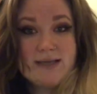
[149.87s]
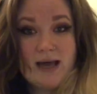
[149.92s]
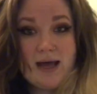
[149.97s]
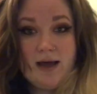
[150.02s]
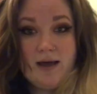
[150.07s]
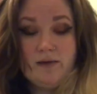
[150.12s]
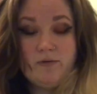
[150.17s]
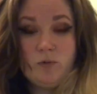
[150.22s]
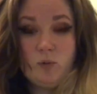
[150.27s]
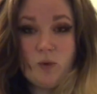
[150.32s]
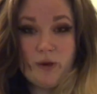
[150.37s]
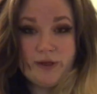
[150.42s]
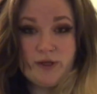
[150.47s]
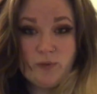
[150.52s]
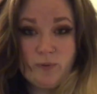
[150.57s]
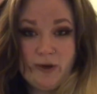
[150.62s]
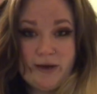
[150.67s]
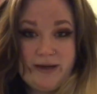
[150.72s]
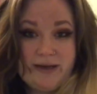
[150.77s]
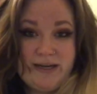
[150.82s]
of what
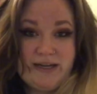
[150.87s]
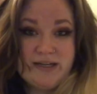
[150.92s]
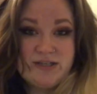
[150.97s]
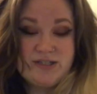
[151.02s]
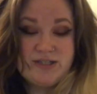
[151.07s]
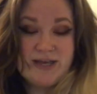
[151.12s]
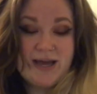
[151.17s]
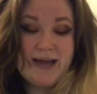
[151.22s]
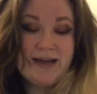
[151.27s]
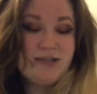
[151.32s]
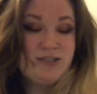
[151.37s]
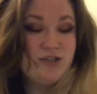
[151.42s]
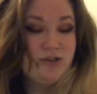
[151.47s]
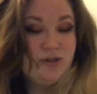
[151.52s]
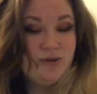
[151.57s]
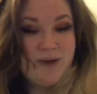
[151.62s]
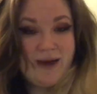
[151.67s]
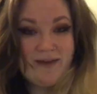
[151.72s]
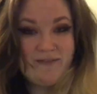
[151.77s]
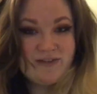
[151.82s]
you want on each side so
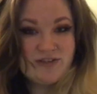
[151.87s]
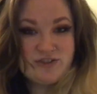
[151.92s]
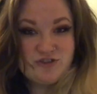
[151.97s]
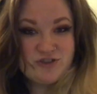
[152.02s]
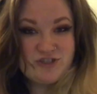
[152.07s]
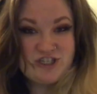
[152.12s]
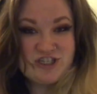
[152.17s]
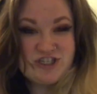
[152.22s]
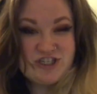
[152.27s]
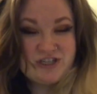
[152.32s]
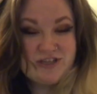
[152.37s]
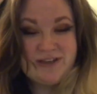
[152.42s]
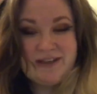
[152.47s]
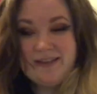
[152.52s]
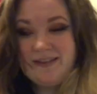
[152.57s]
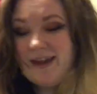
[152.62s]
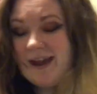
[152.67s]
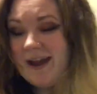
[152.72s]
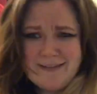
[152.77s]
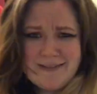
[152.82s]
you have it strategically
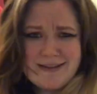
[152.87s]
there.